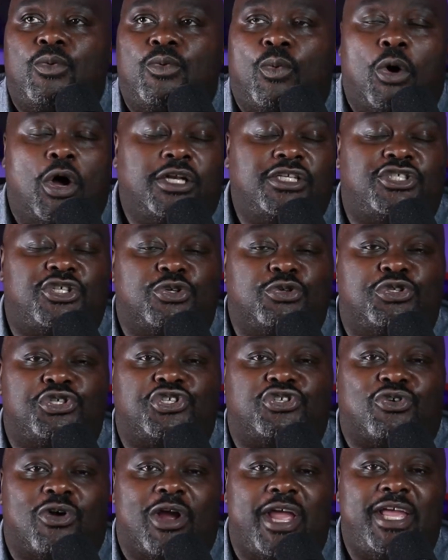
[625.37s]
1-2
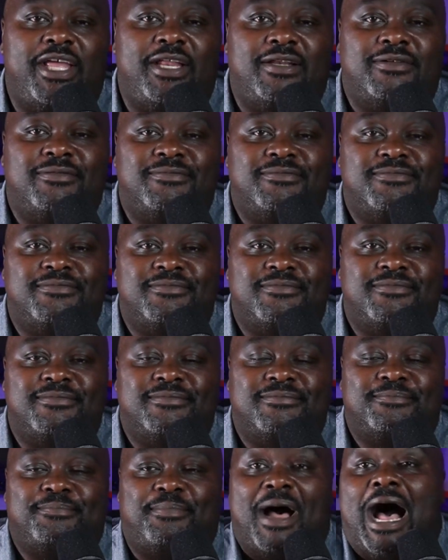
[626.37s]
straight,
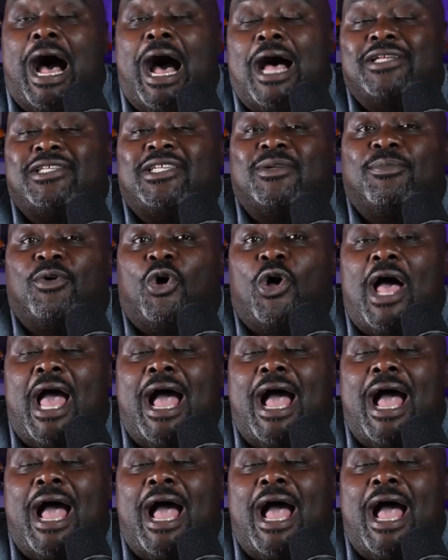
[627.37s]
possible